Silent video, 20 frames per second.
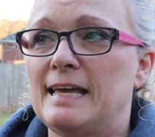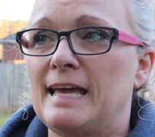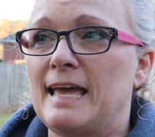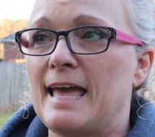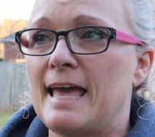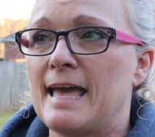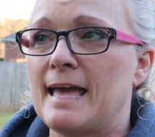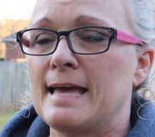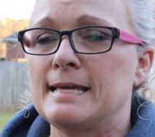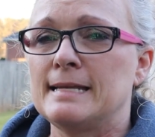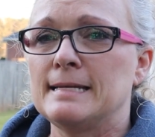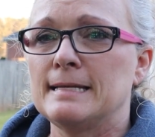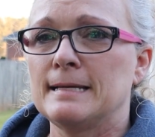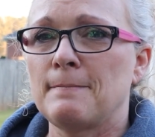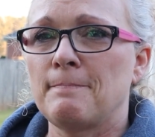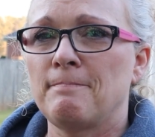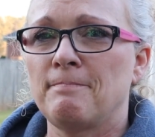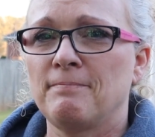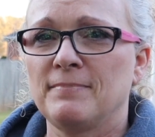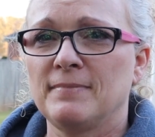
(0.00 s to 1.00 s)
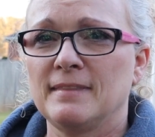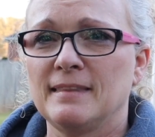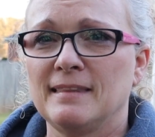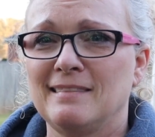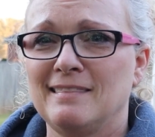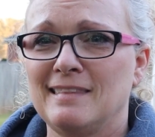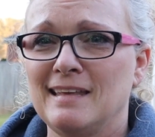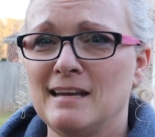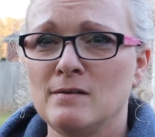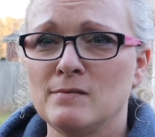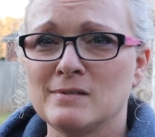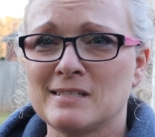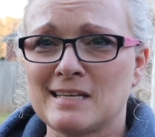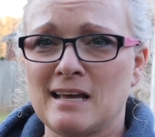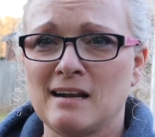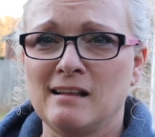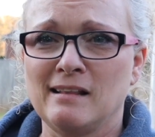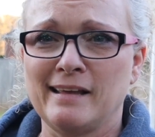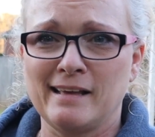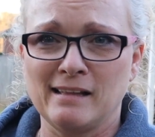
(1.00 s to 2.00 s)
And then it was
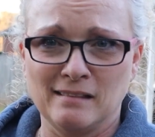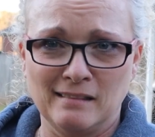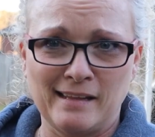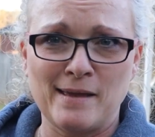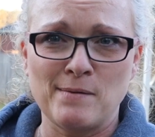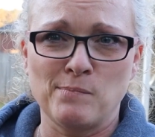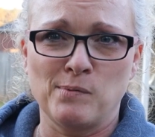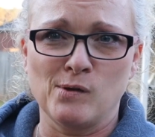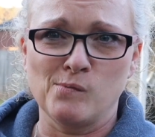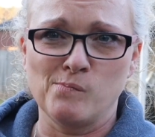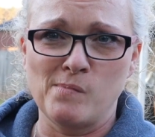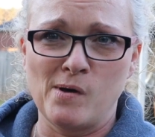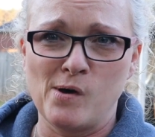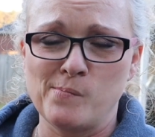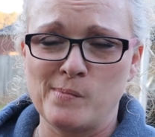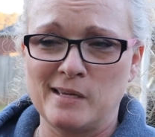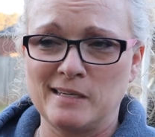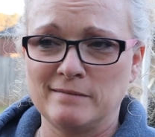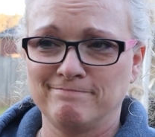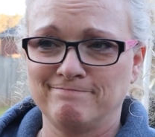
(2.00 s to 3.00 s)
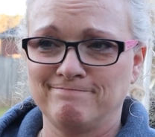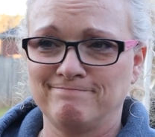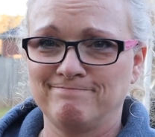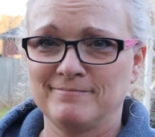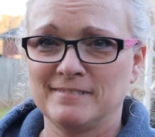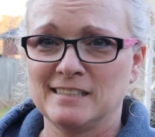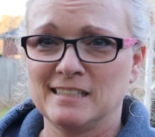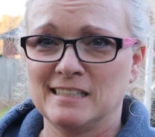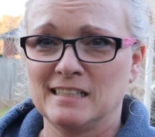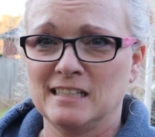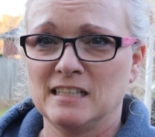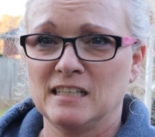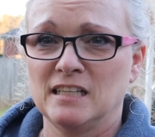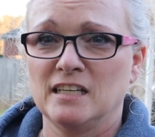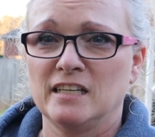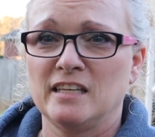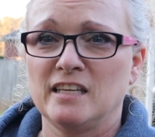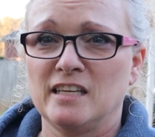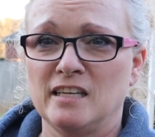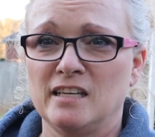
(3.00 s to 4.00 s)
kind of like a light bulb moment.
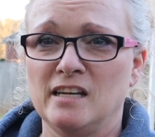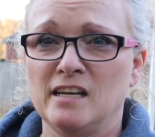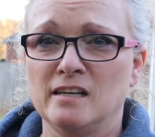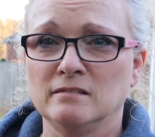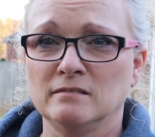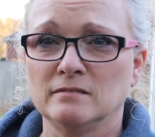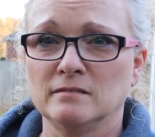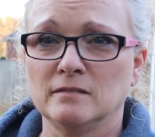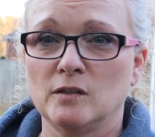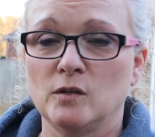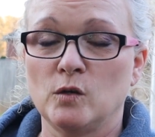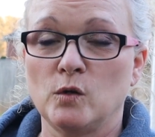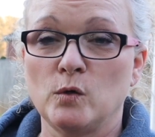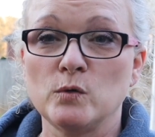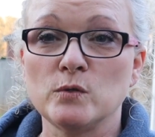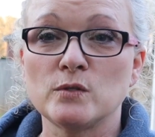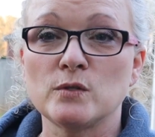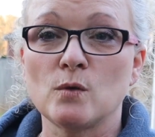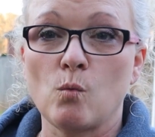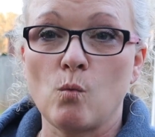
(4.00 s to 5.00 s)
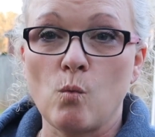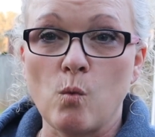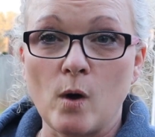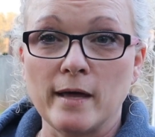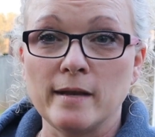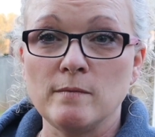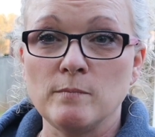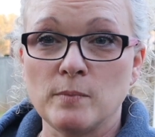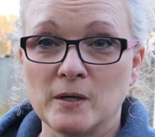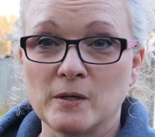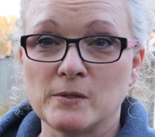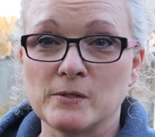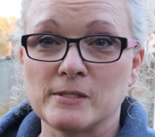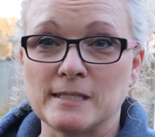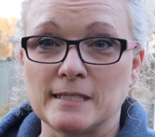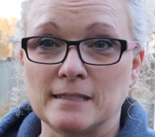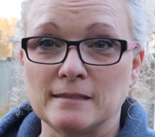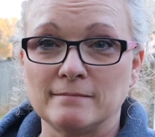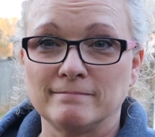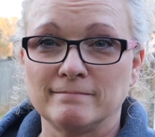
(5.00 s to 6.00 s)
You know, who's the one
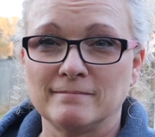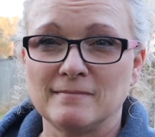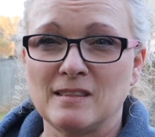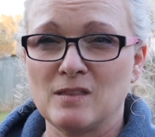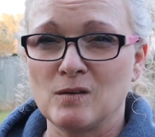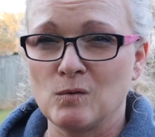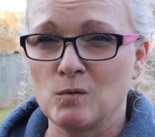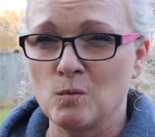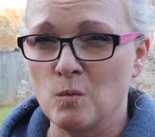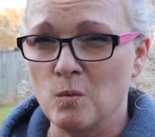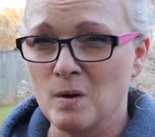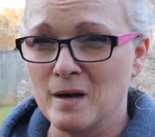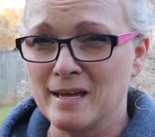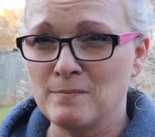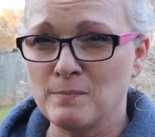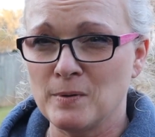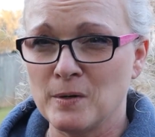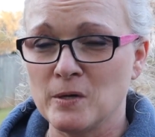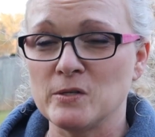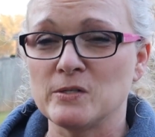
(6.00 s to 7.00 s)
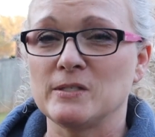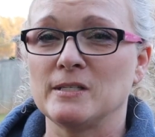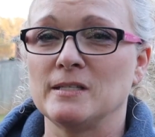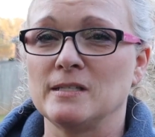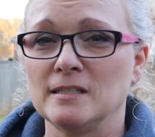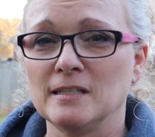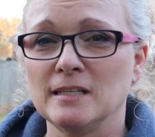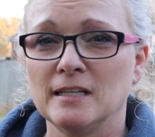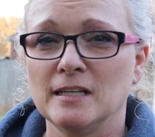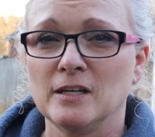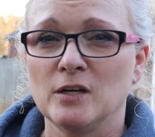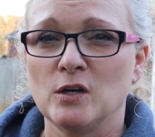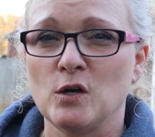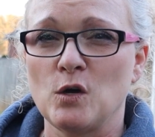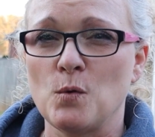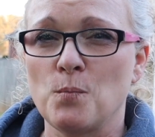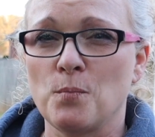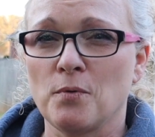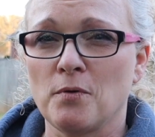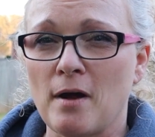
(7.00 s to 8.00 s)
person
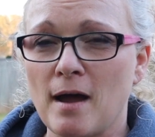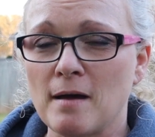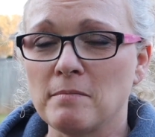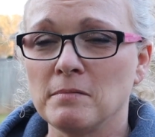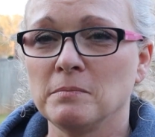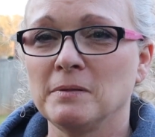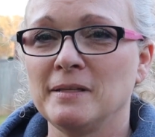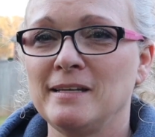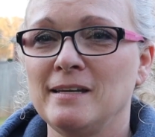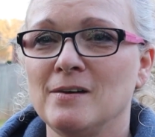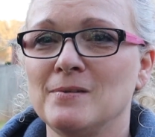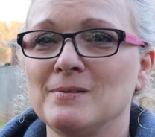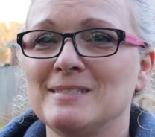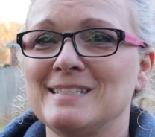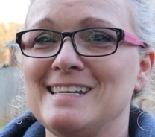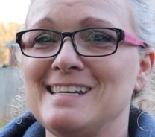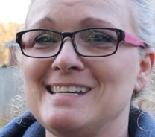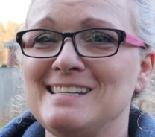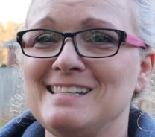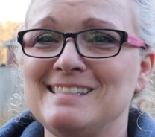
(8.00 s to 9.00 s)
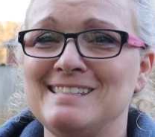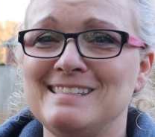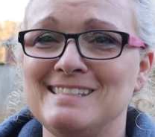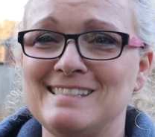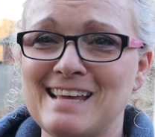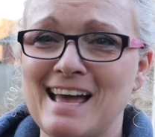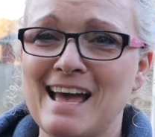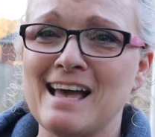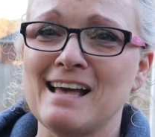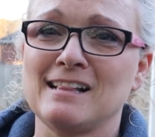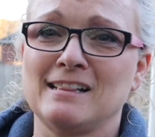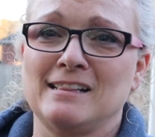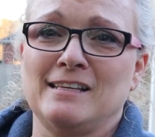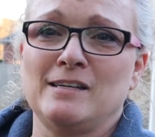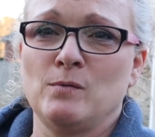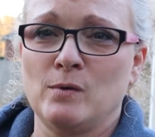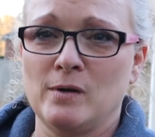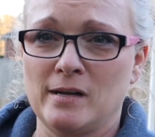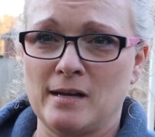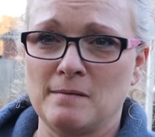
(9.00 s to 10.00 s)
who probably knows
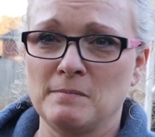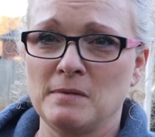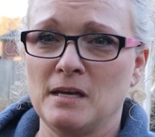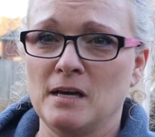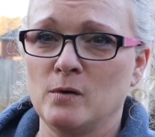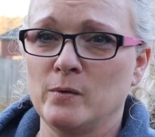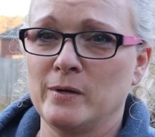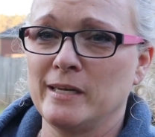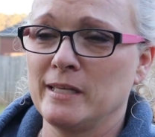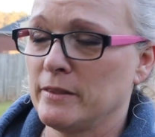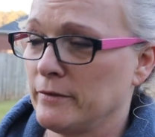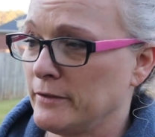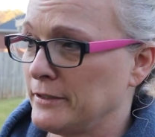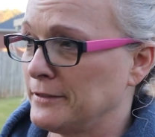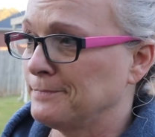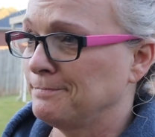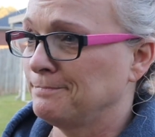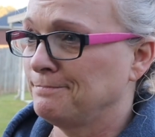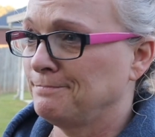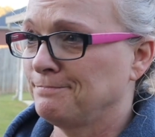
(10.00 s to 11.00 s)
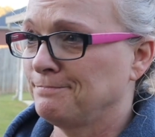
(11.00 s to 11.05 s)
exactly what I'm going through?